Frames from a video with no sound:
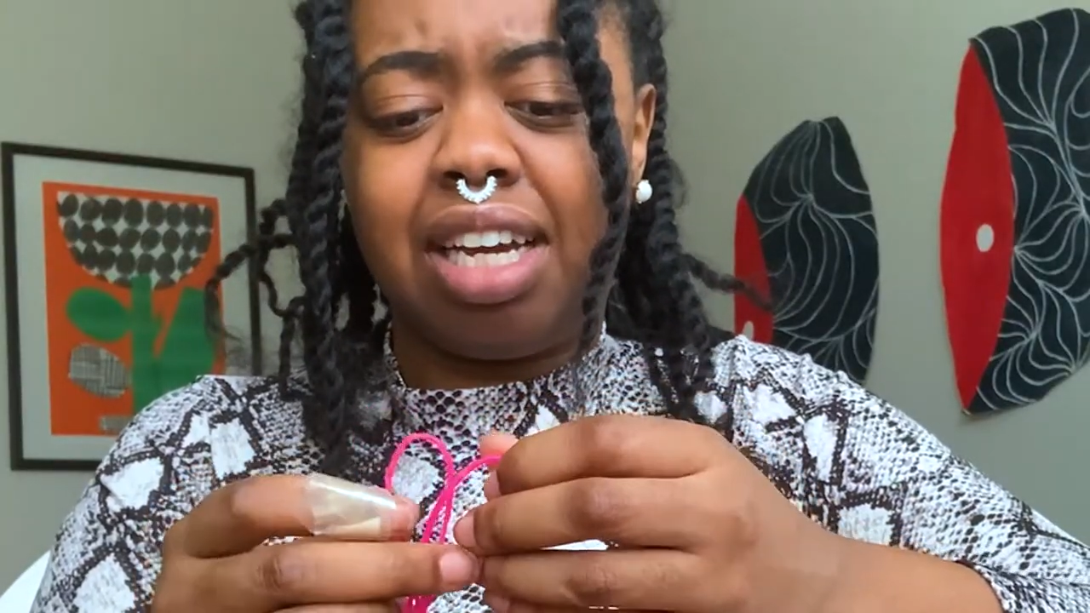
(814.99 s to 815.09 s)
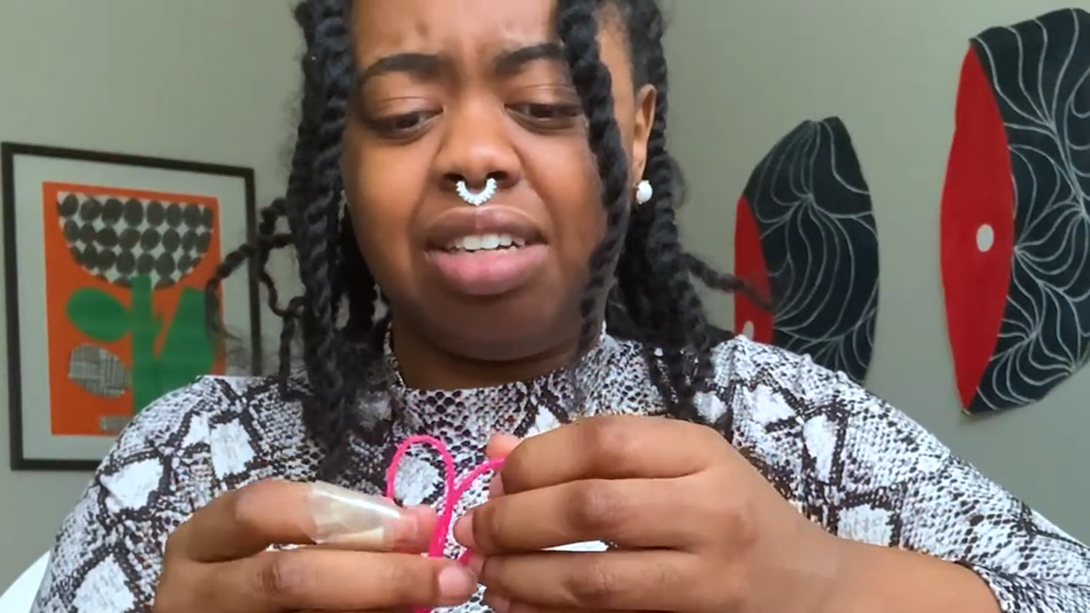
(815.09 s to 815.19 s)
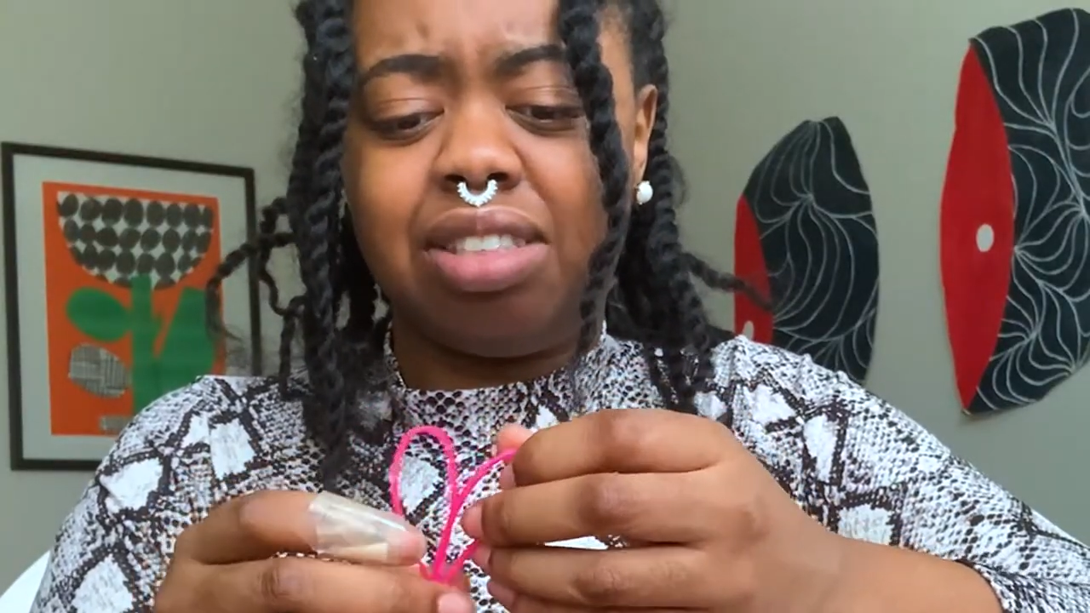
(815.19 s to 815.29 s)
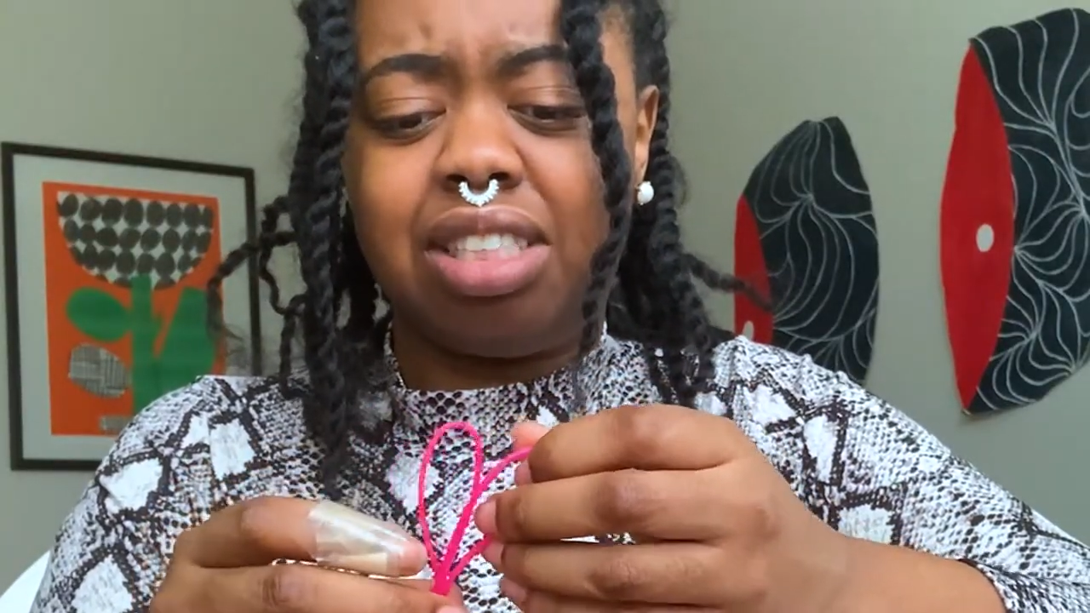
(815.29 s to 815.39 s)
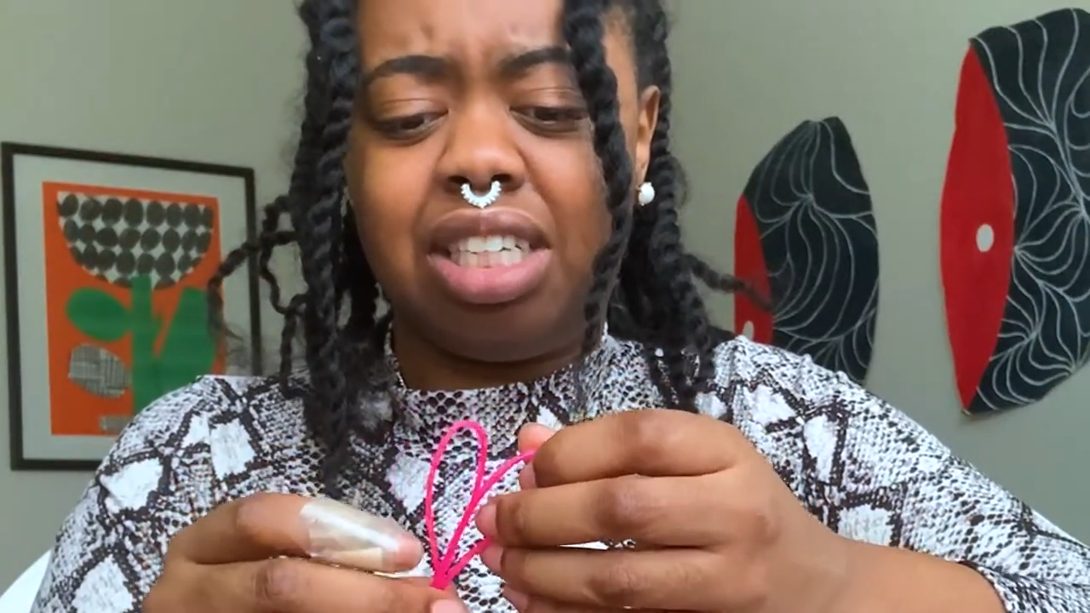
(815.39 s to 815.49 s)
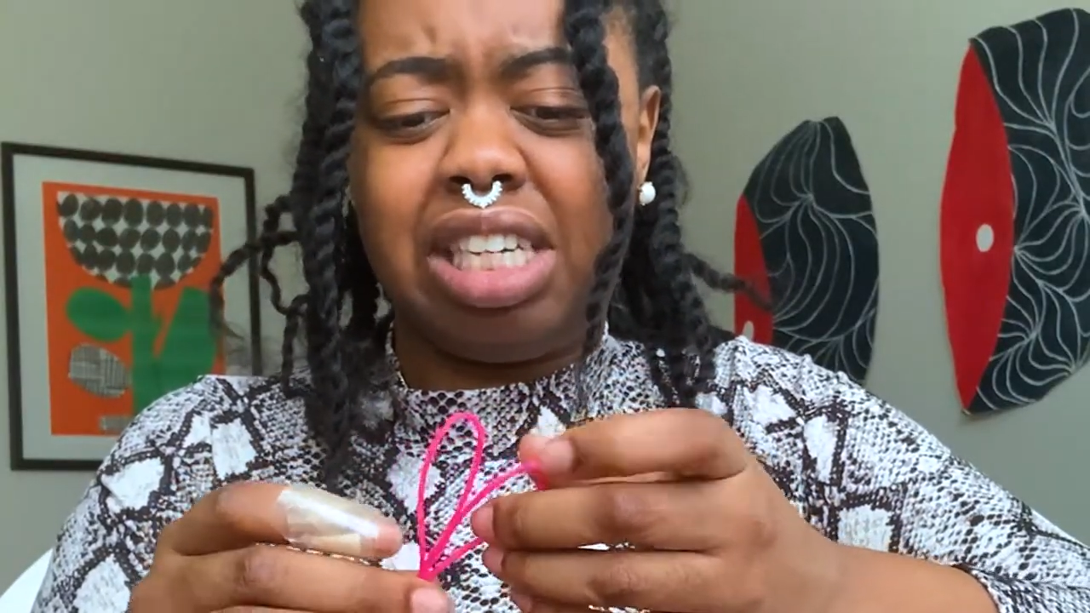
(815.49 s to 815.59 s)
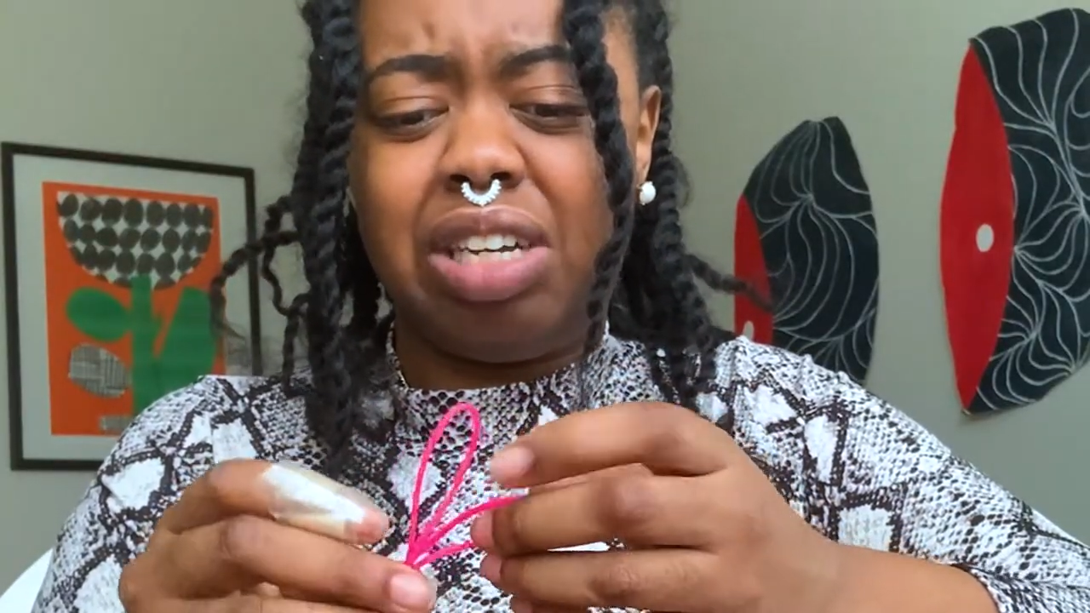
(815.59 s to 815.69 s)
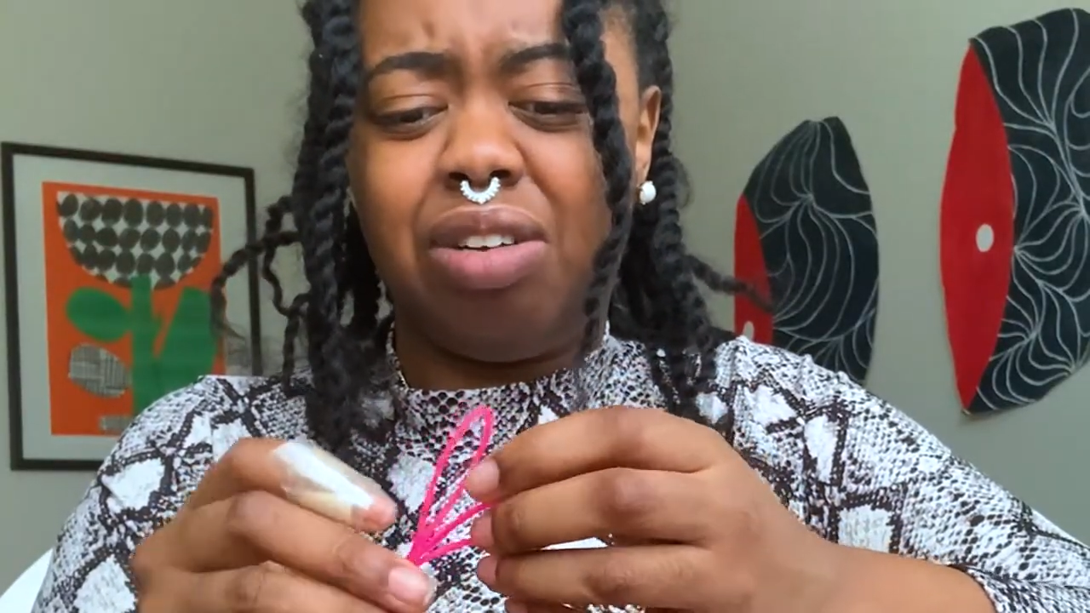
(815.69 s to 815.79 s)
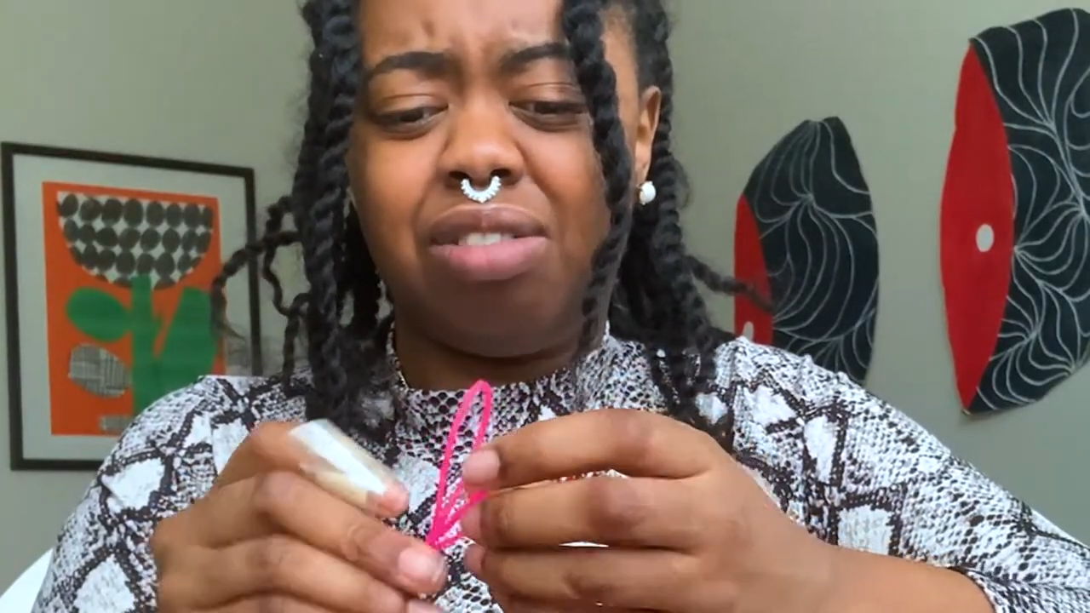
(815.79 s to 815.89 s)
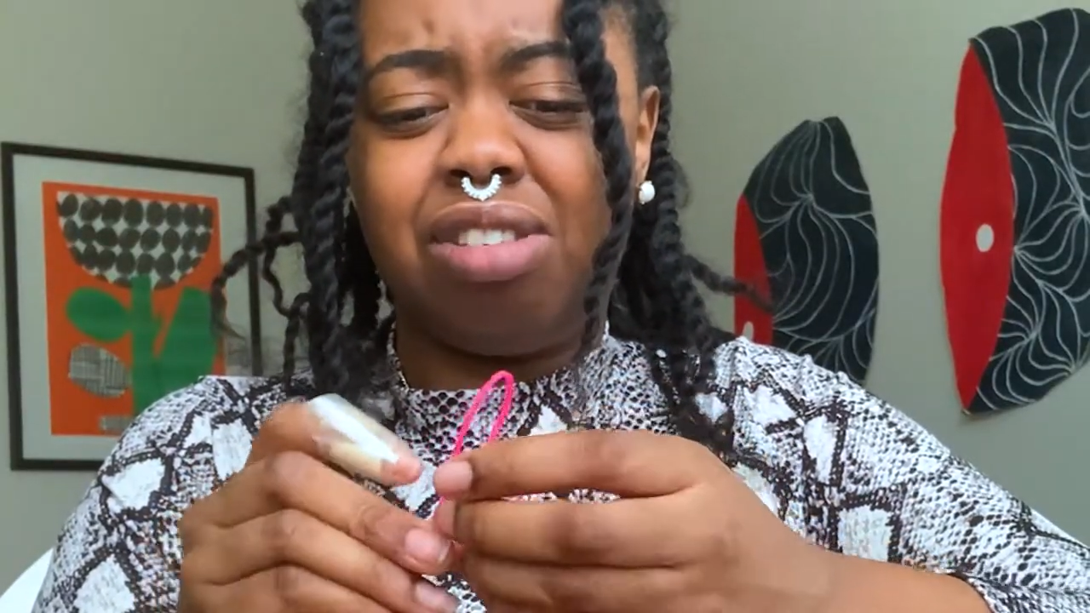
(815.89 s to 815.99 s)
how sticky
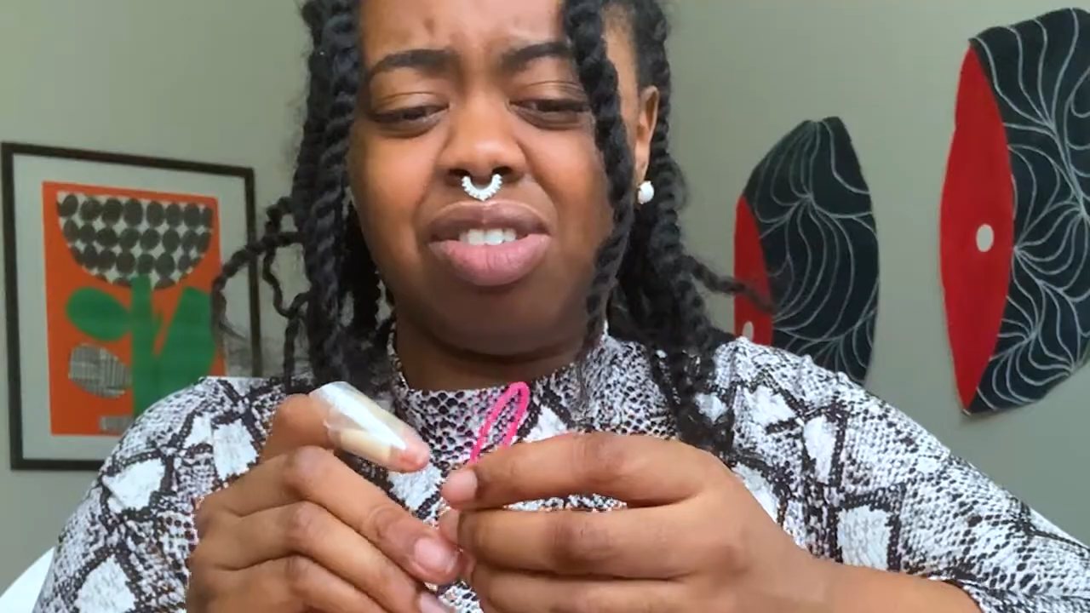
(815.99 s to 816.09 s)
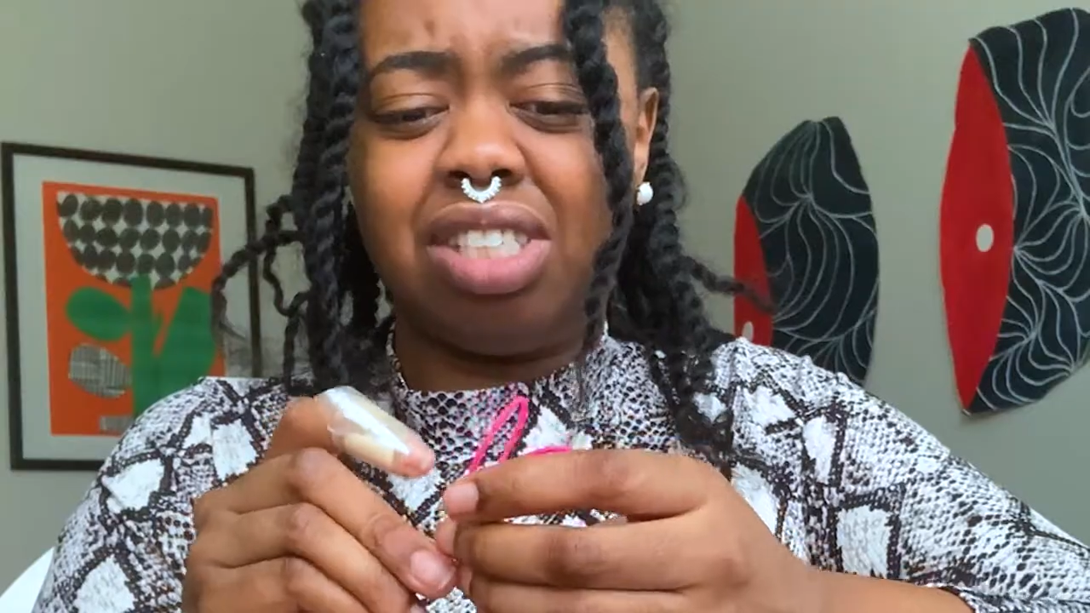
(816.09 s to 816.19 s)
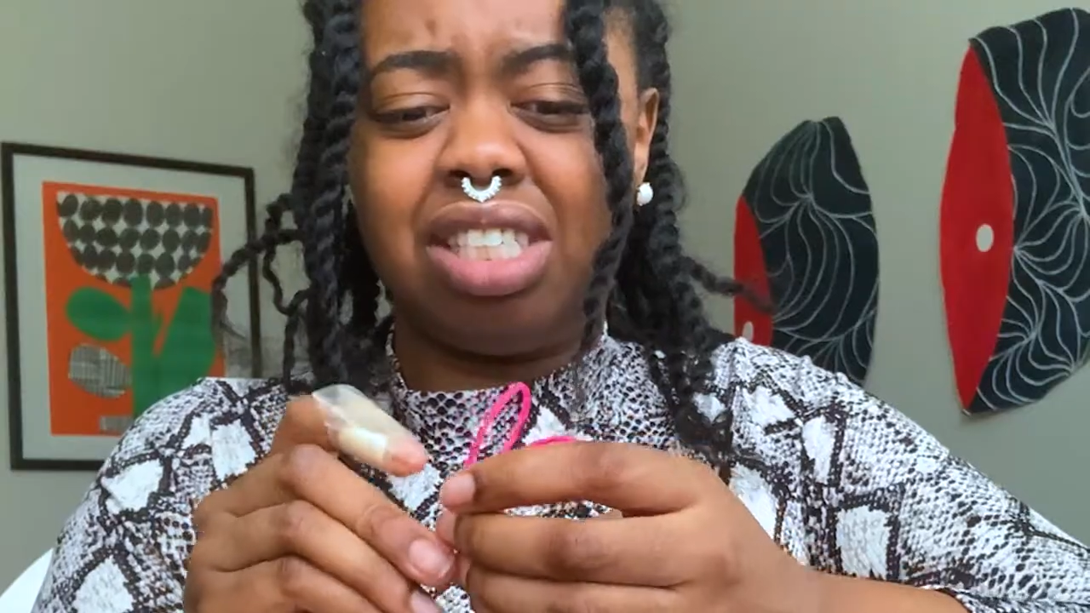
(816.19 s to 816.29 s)
and gross it